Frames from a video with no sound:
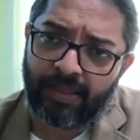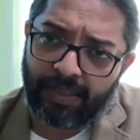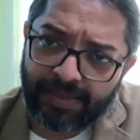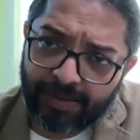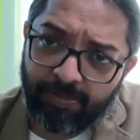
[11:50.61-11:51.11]

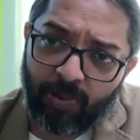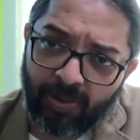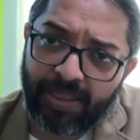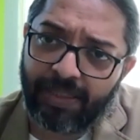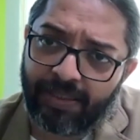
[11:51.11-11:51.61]
It's
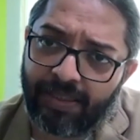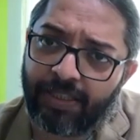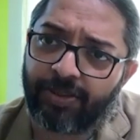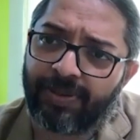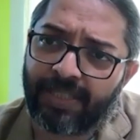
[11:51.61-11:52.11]
both the
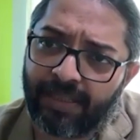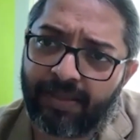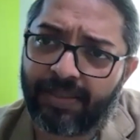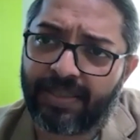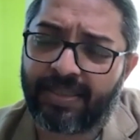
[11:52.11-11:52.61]
intellectuals and
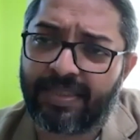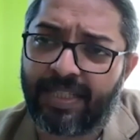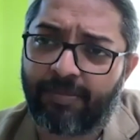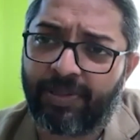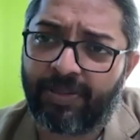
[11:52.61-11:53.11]
the Christian
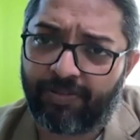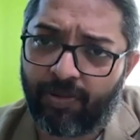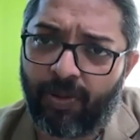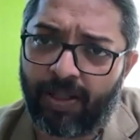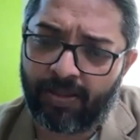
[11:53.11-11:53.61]
segment of
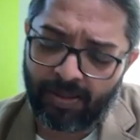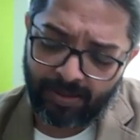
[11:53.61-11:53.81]
Goa.